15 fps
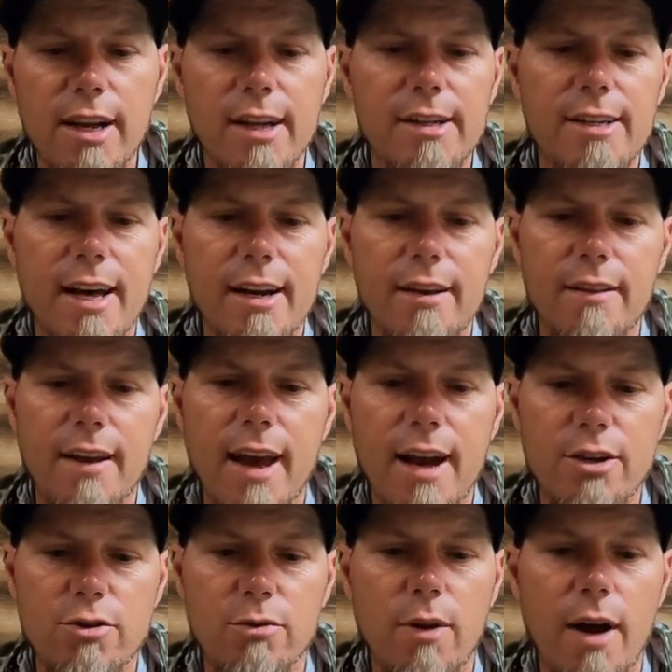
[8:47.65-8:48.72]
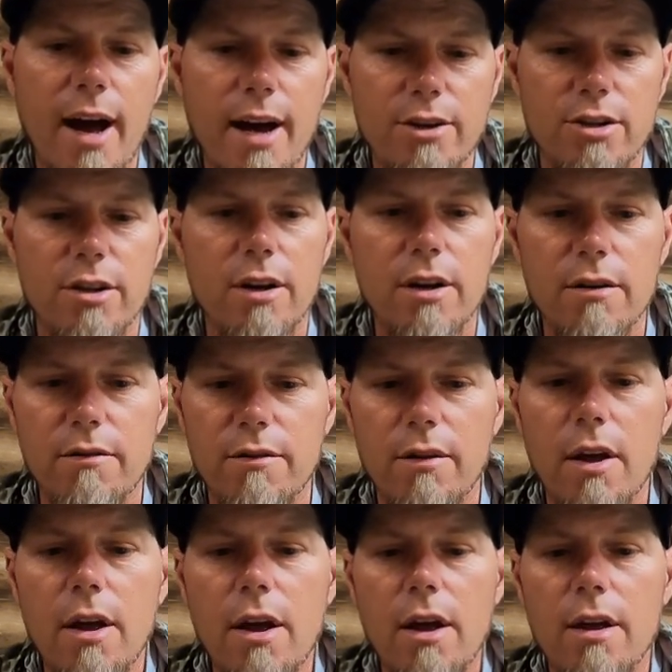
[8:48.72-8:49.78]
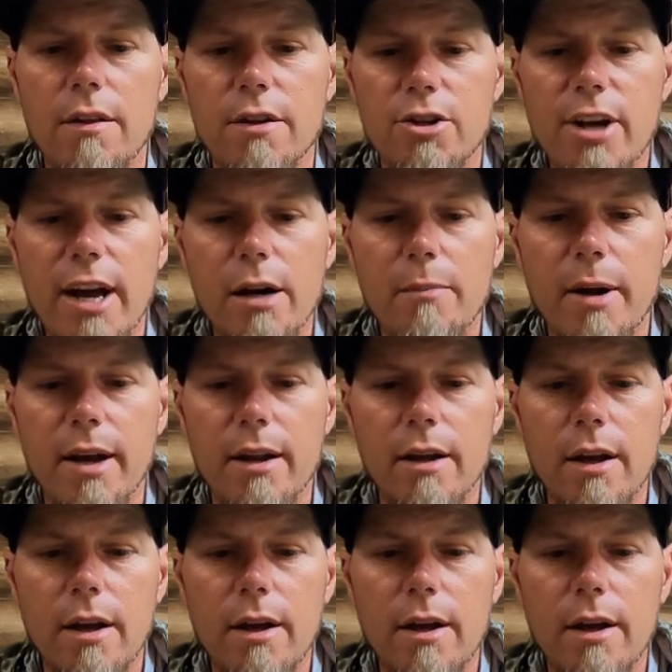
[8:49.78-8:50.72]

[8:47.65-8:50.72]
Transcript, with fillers: it can deaden the actual action of the chatterbait.